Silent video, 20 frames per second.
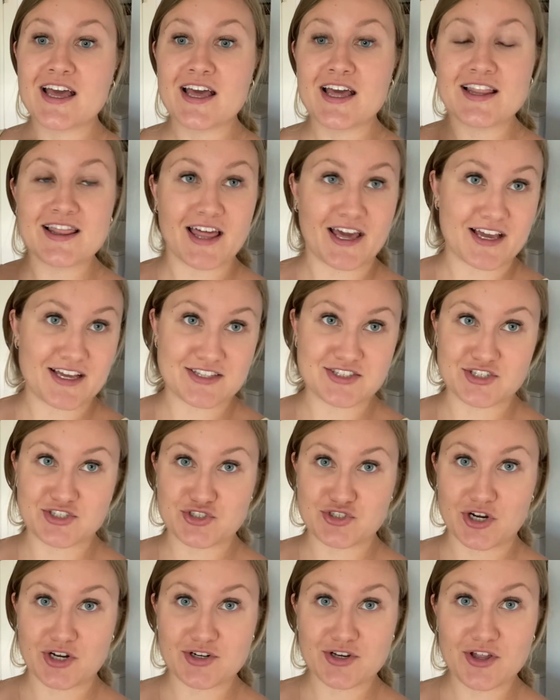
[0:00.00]
Like it's a
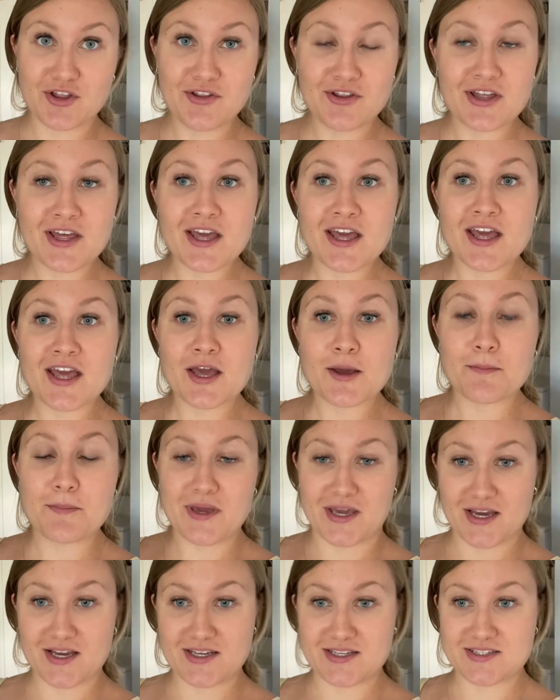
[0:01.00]
struggle
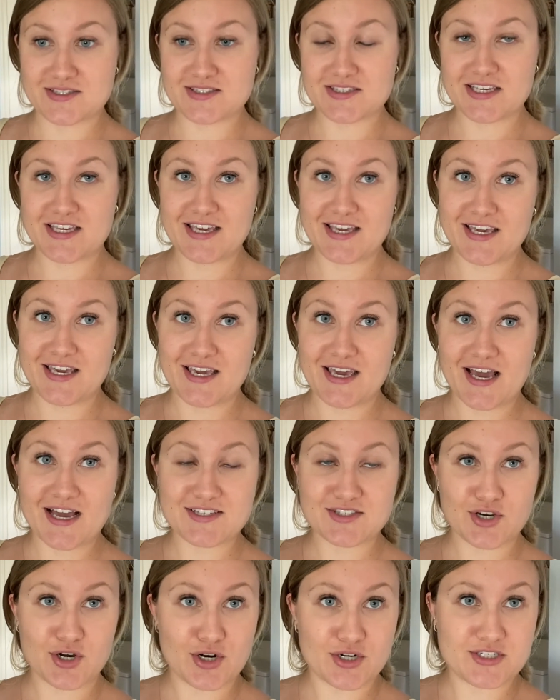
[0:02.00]
because he
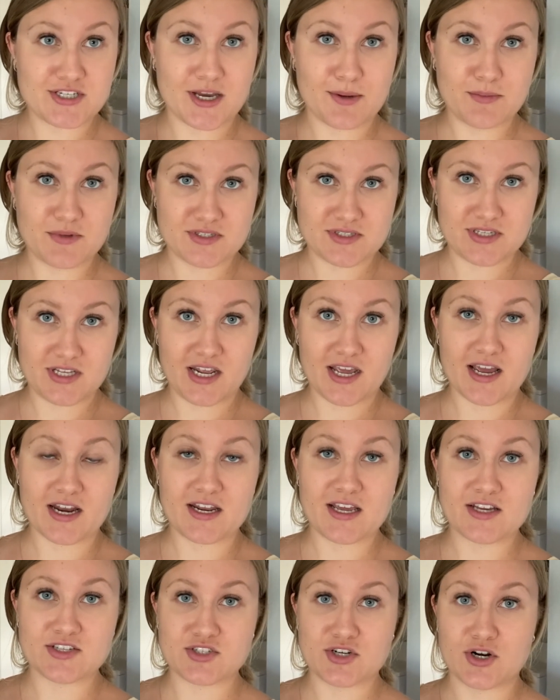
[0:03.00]
has a hard time listening and
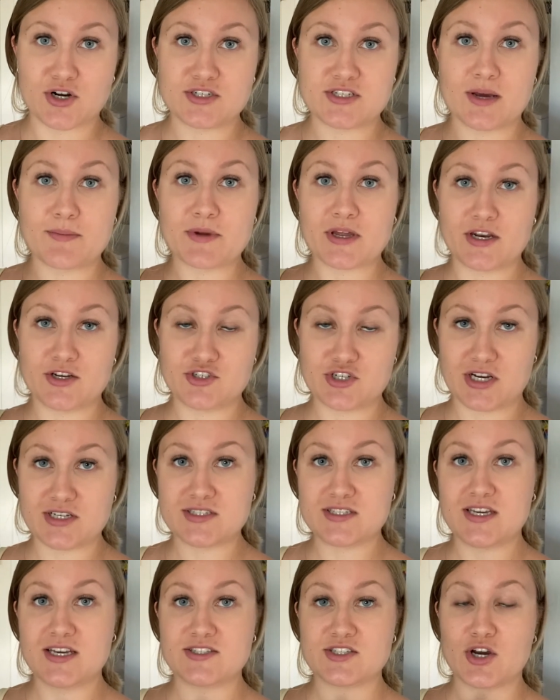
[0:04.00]
he has a hard time getting
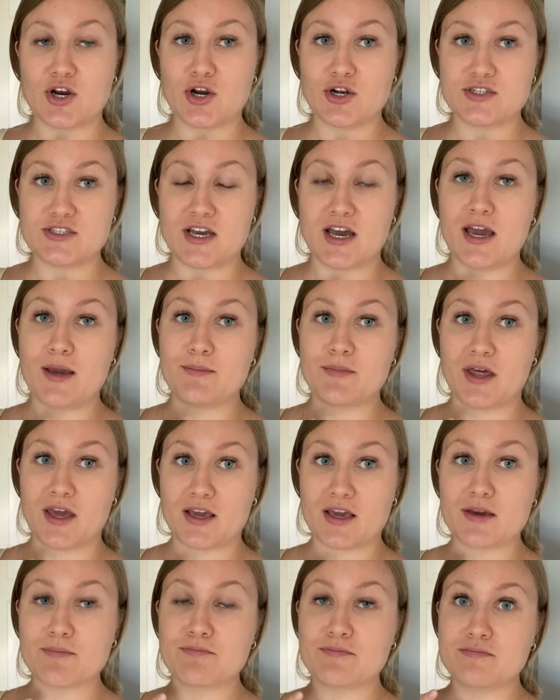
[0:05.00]
dressed. He has a hard time
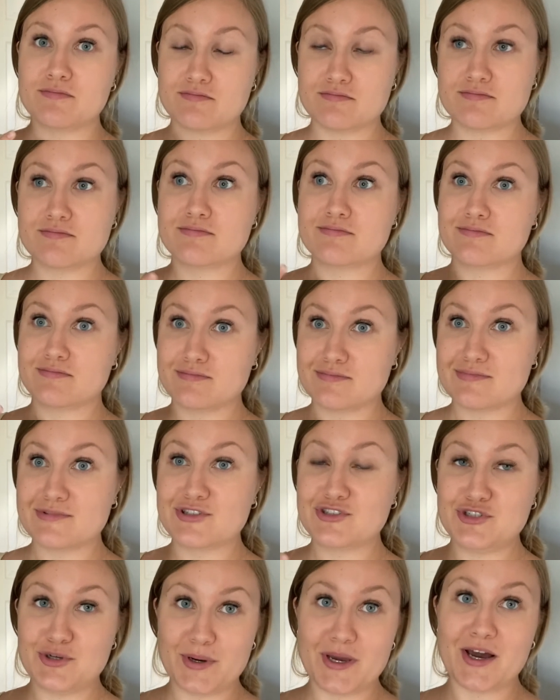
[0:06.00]
like
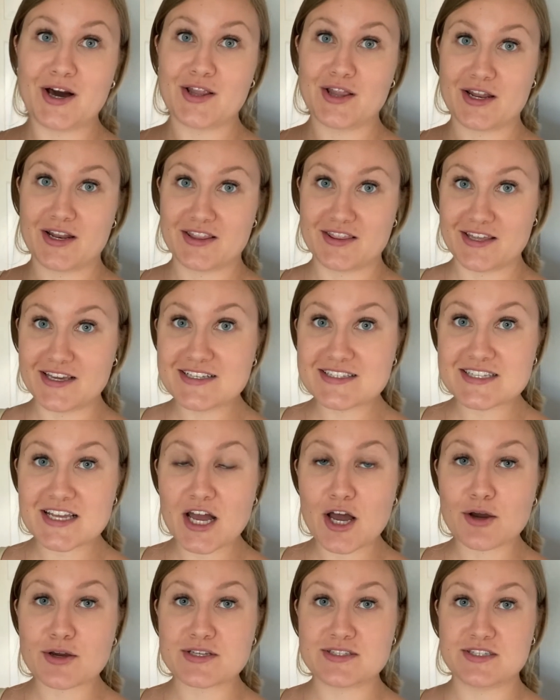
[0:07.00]
doing a lot of things
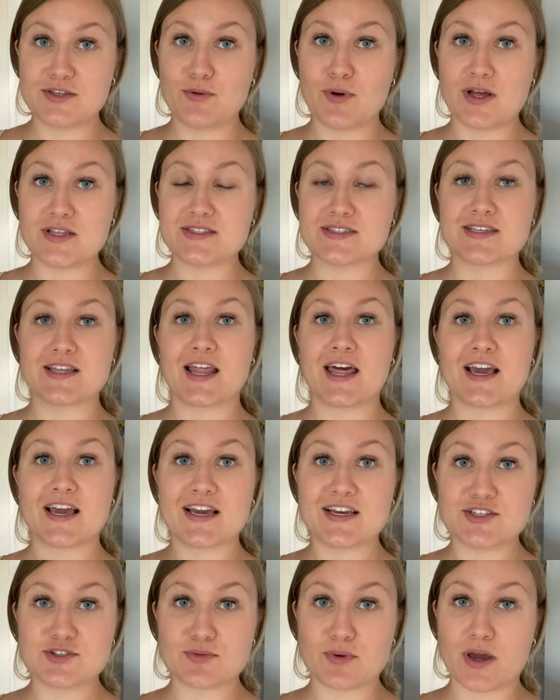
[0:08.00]
now because he wants it like
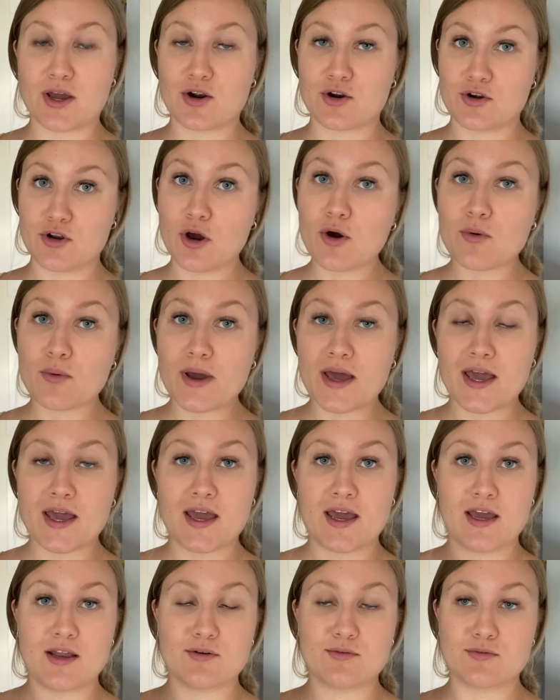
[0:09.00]
his way or no way
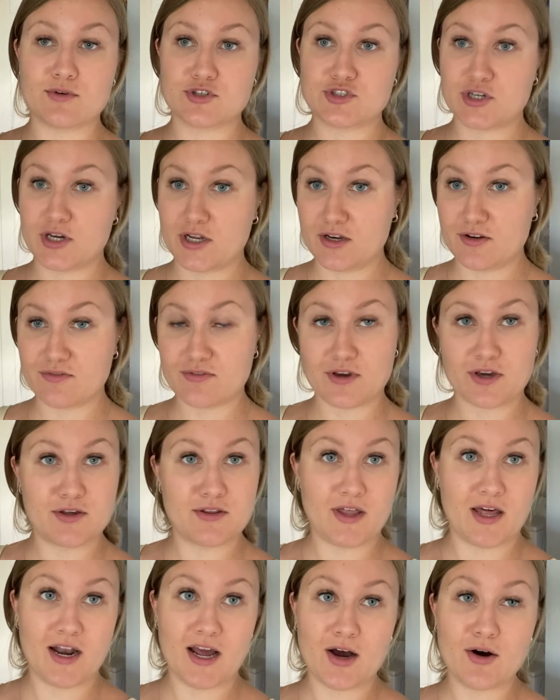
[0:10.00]
and we're trying to figure
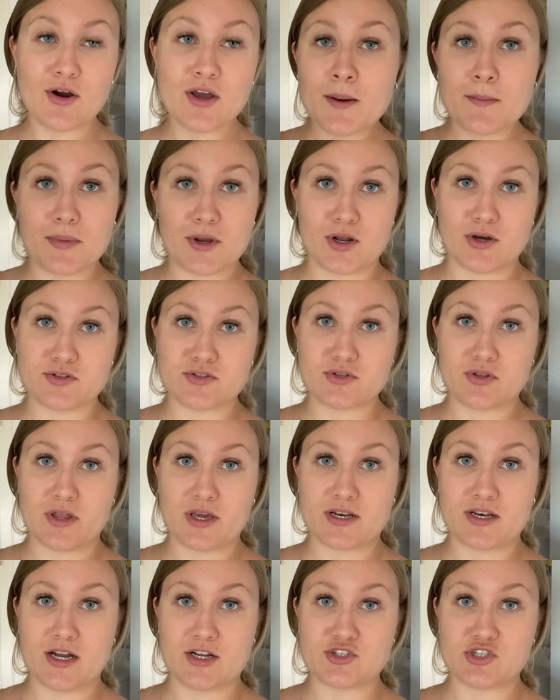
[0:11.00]
that out but also
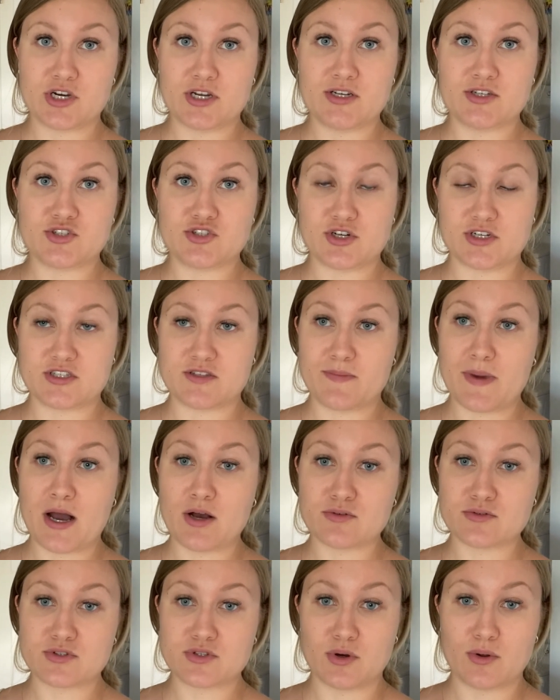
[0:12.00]
like not trying to stress him
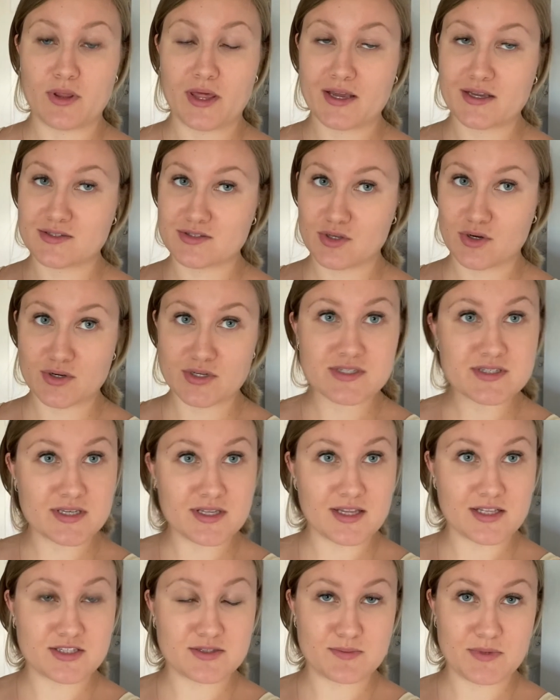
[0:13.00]
out so like as long as he
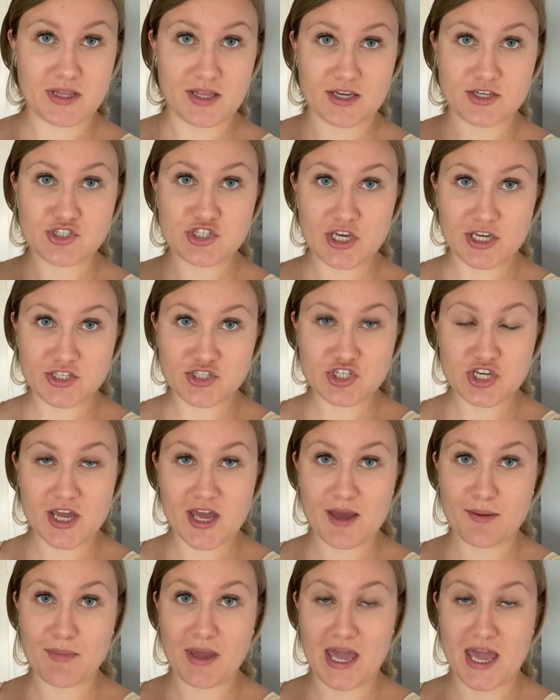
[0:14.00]
lets me like change
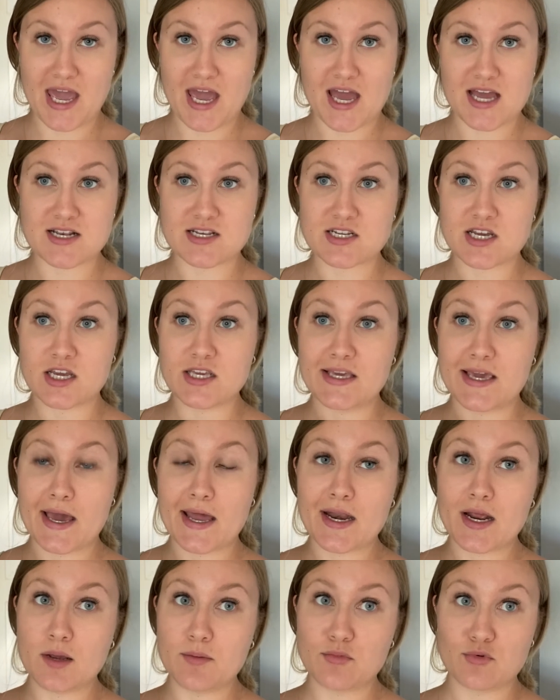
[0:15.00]
him and
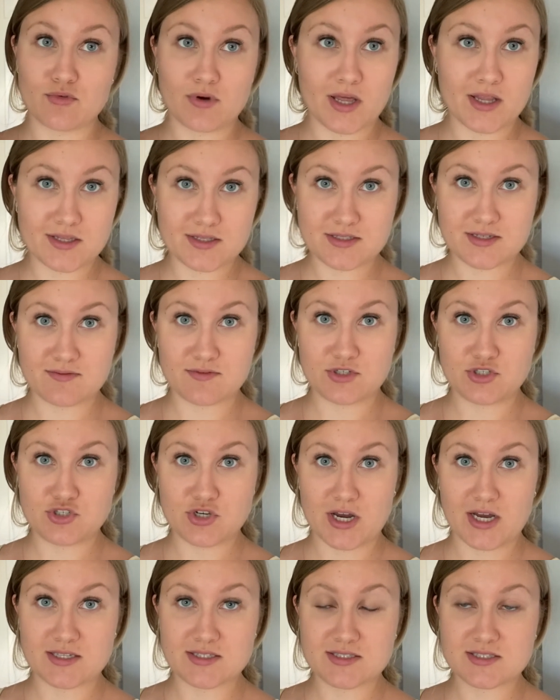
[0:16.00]
get him relatively
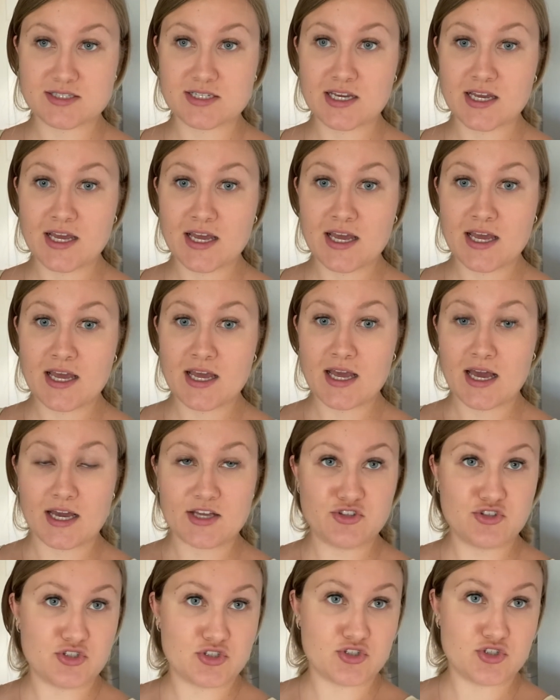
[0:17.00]
dressed I
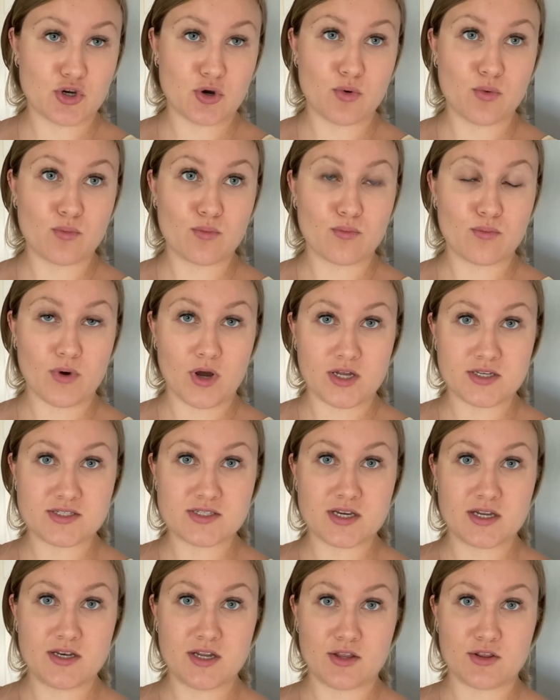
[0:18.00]
just don't want
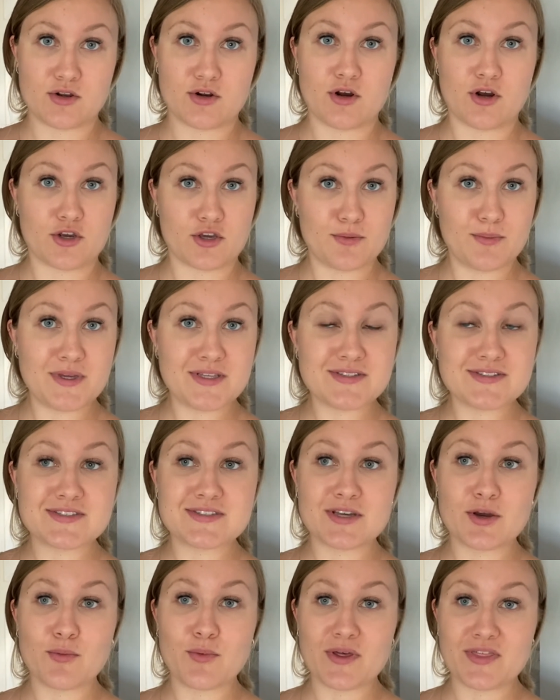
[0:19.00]
another
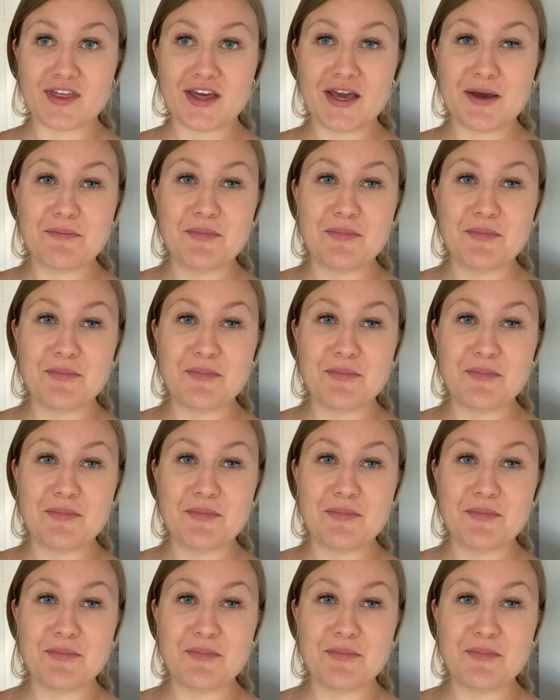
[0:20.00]
argument with him